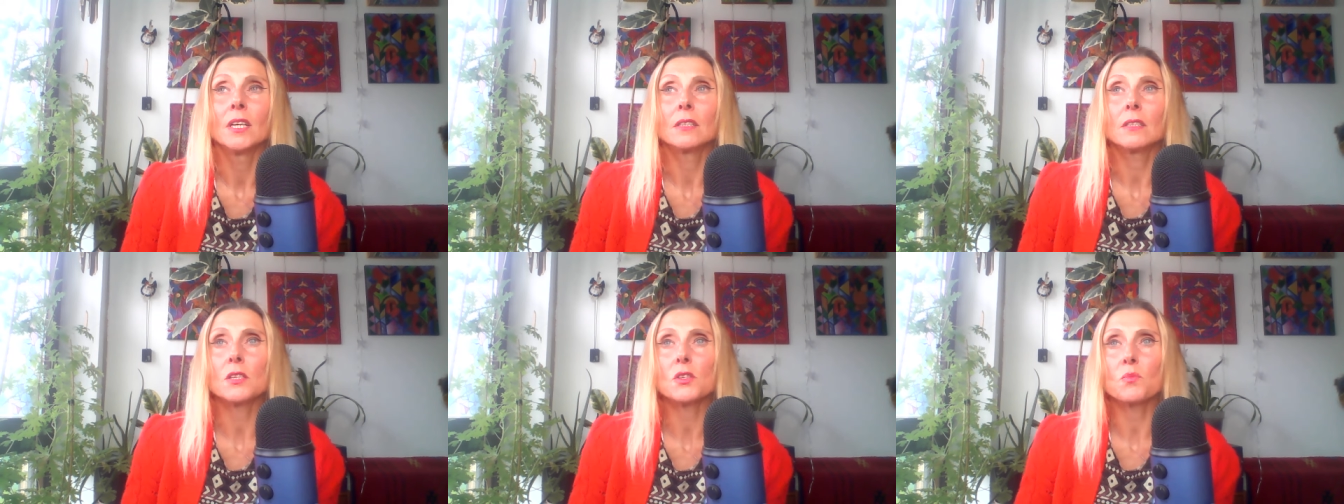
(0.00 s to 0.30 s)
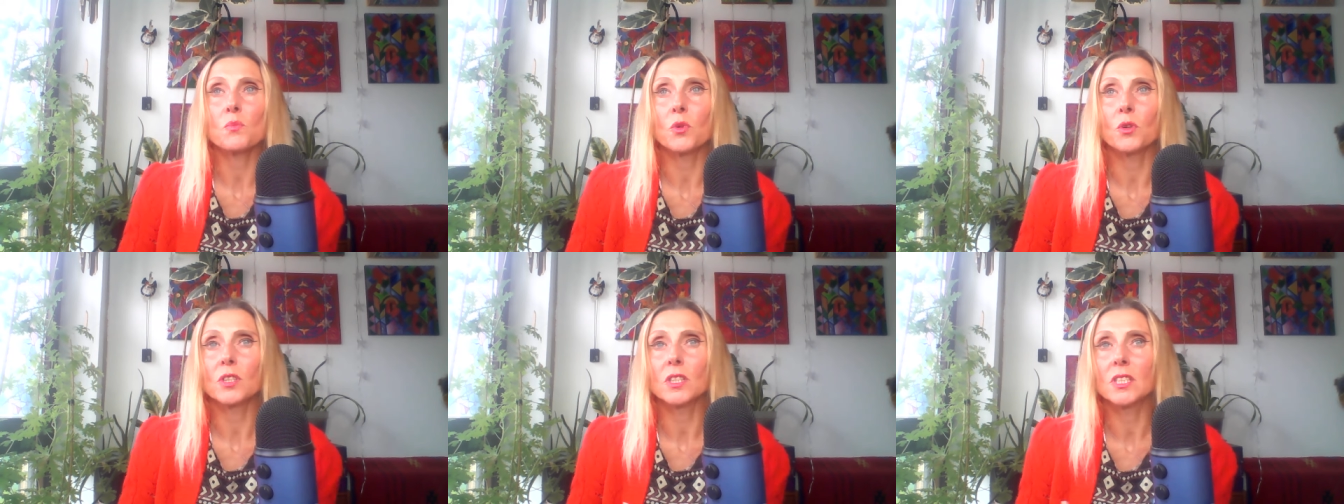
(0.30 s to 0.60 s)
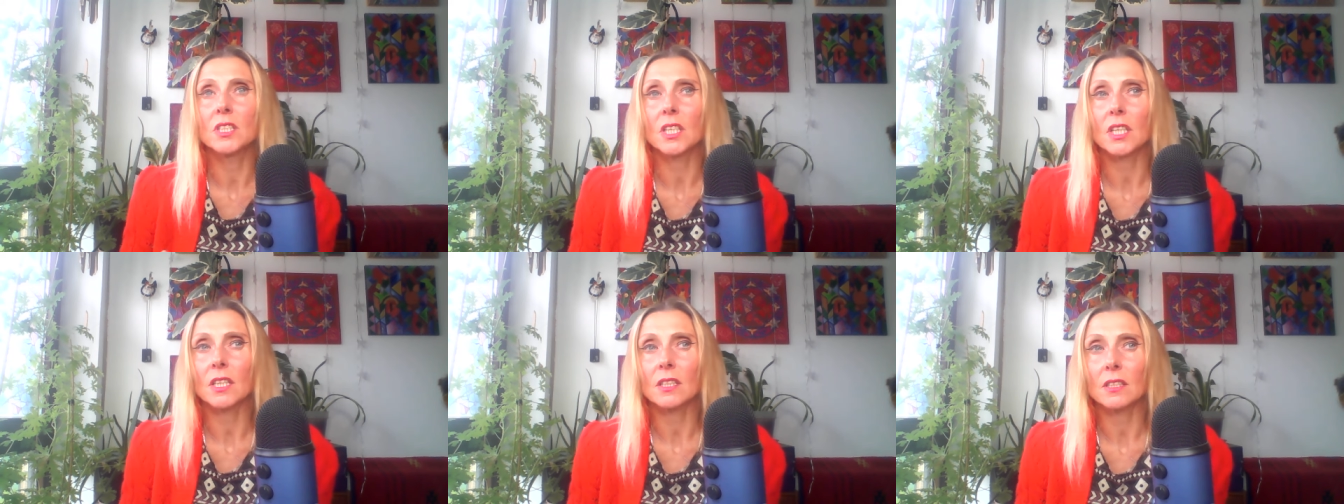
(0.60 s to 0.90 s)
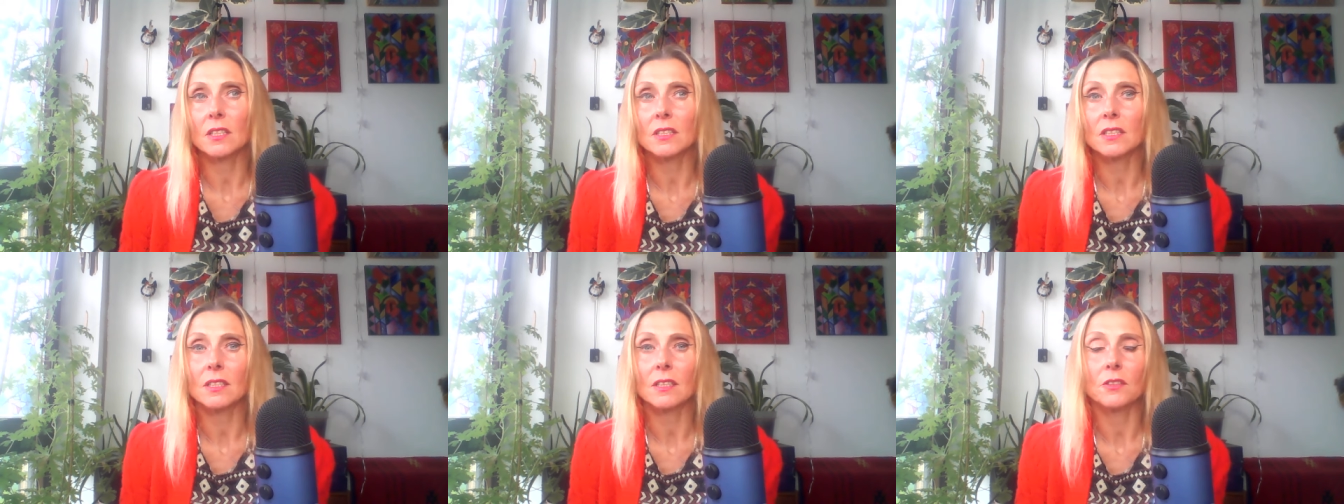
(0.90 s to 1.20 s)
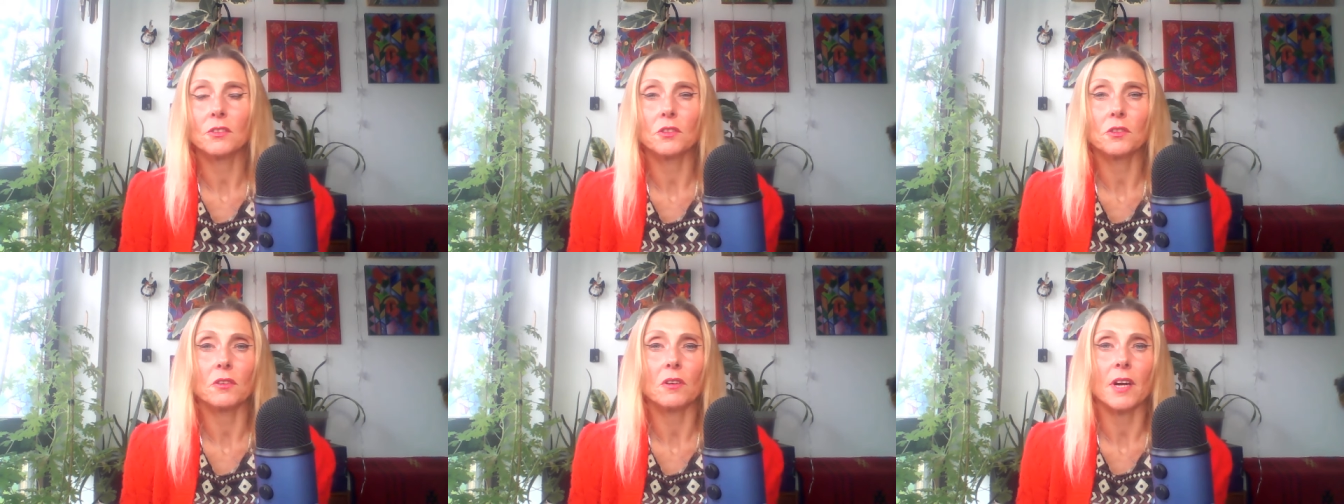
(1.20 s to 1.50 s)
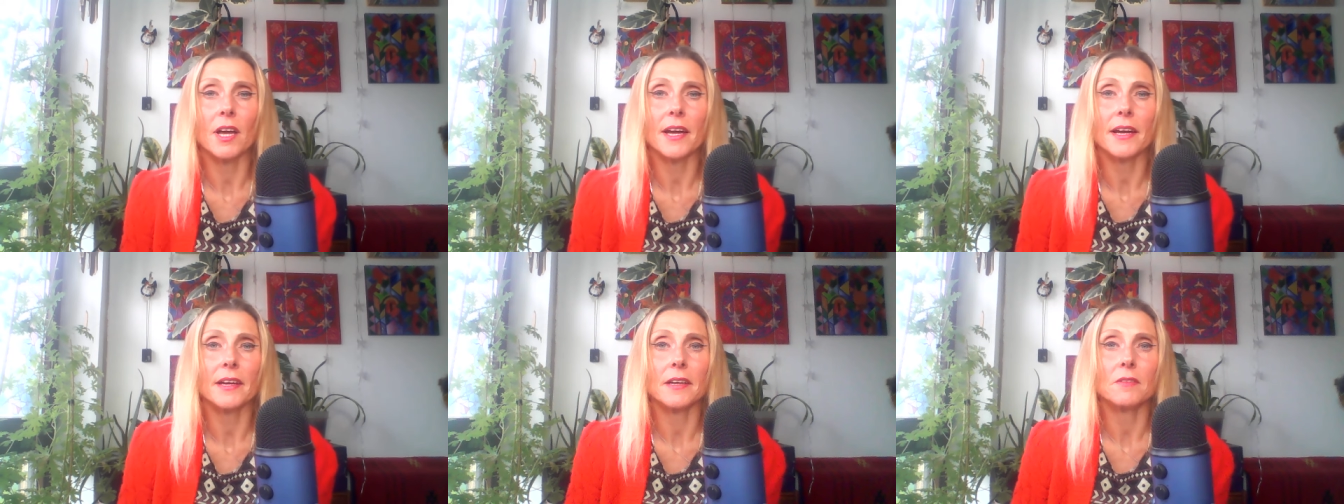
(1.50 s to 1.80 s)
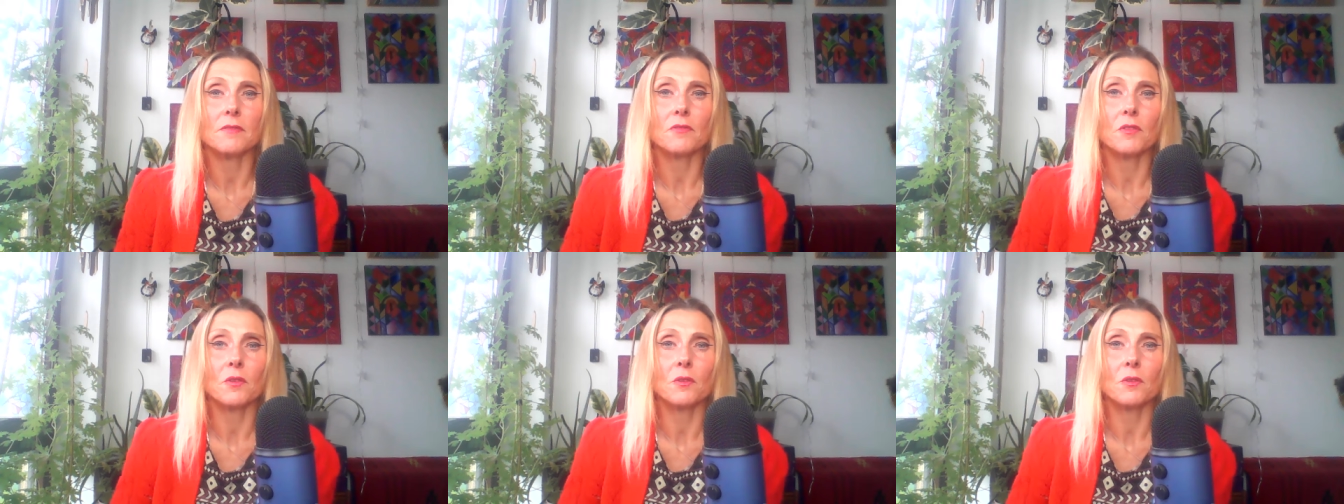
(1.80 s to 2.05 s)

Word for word: this more dignity in your life